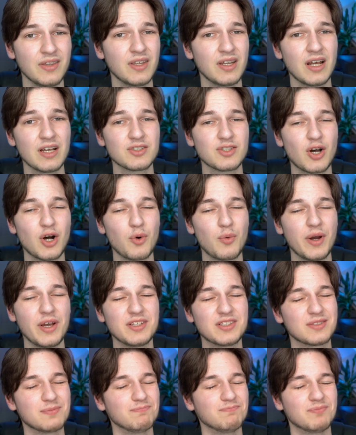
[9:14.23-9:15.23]
and then as
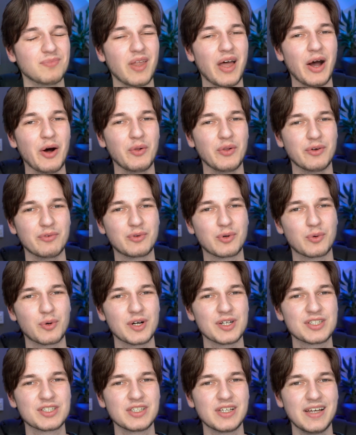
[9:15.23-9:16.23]
always I'll of
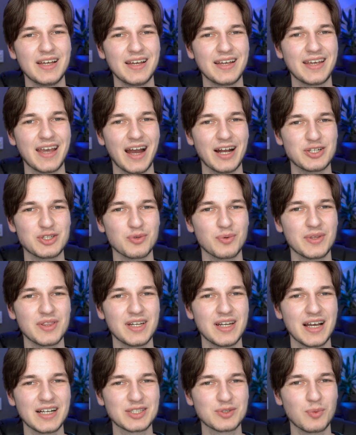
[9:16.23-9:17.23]
course catch you in
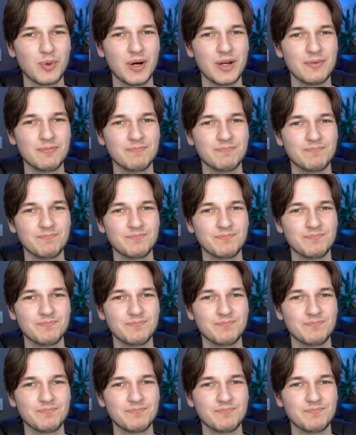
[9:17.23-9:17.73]
the next one.